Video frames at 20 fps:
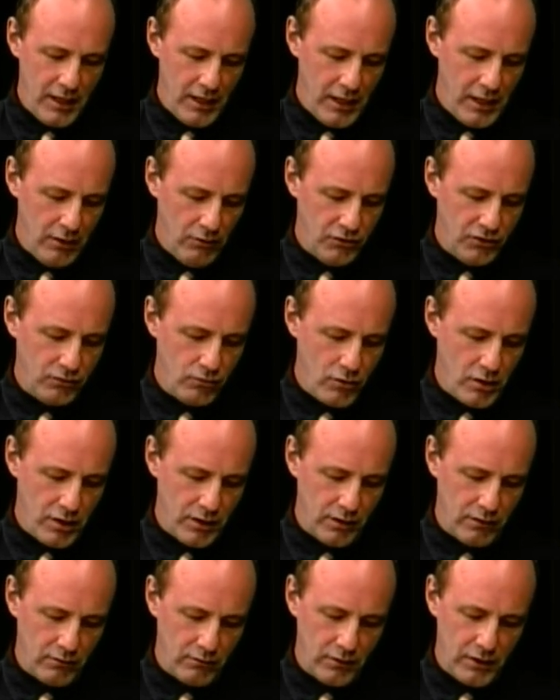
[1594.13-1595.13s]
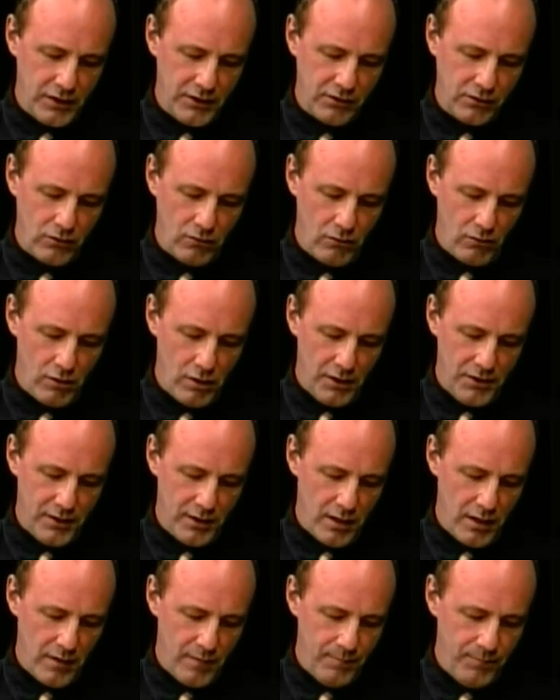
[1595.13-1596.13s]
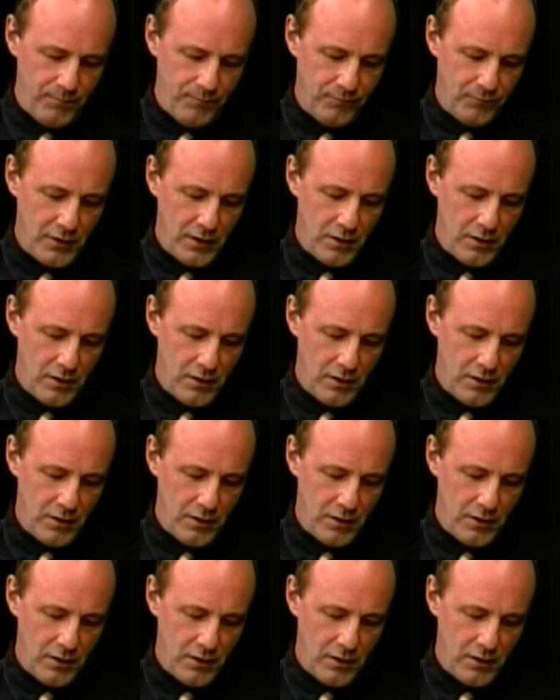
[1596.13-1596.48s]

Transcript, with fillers: here's one. It's called, um,